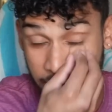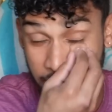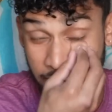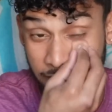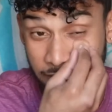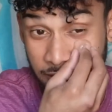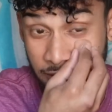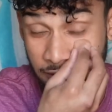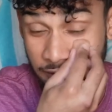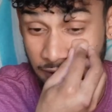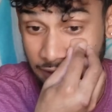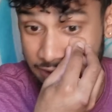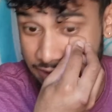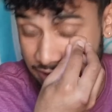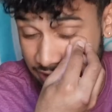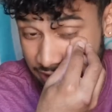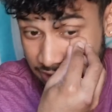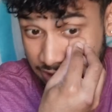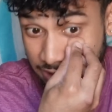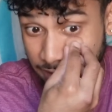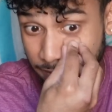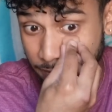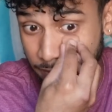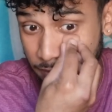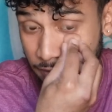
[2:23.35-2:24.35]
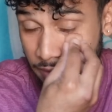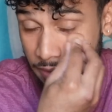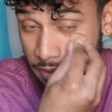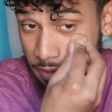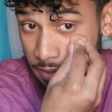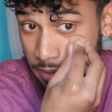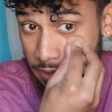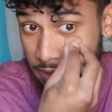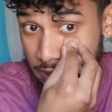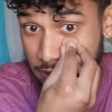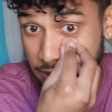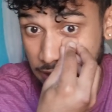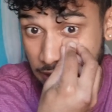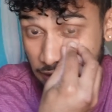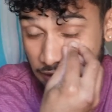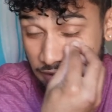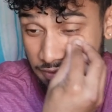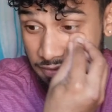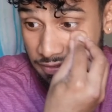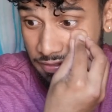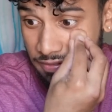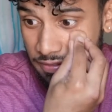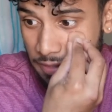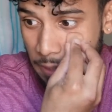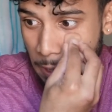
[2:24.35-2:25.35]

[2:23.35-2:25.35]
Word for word: Even if I sleep enough,